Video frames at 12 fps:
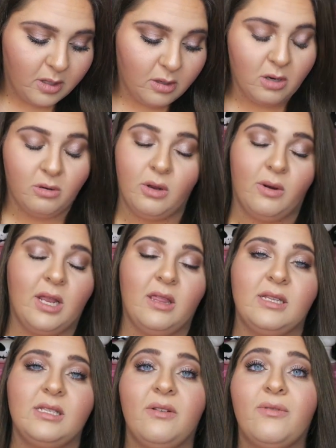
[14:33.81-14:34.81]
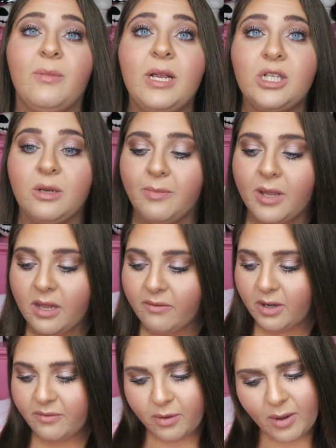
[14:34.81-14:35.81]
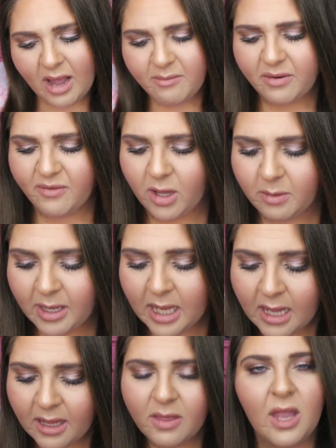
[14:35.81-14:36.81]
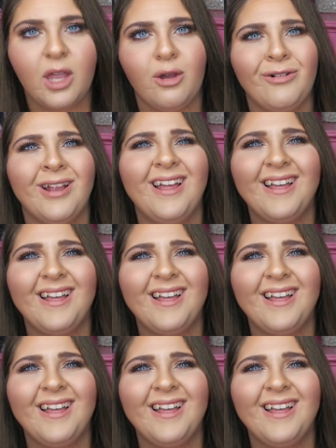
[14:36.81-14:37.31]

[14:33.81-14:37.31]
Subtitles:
you don't know any of this information, but if you have been following me, thank you.